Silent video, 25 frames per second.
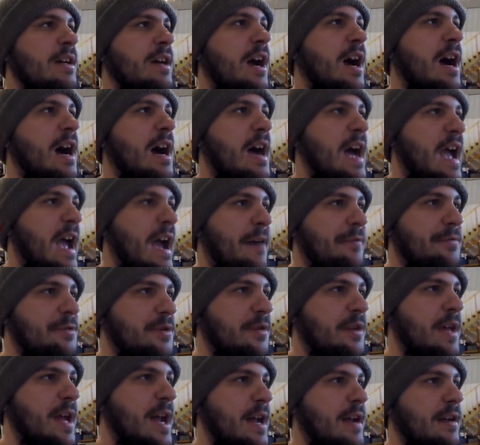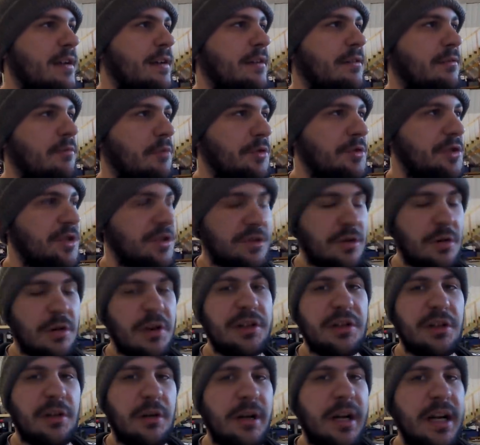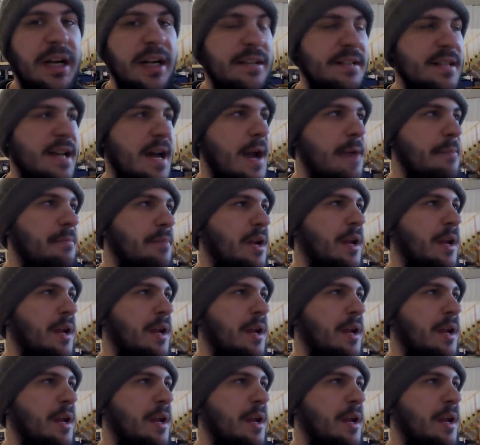Uh, after that, we'll just go a degree at a time,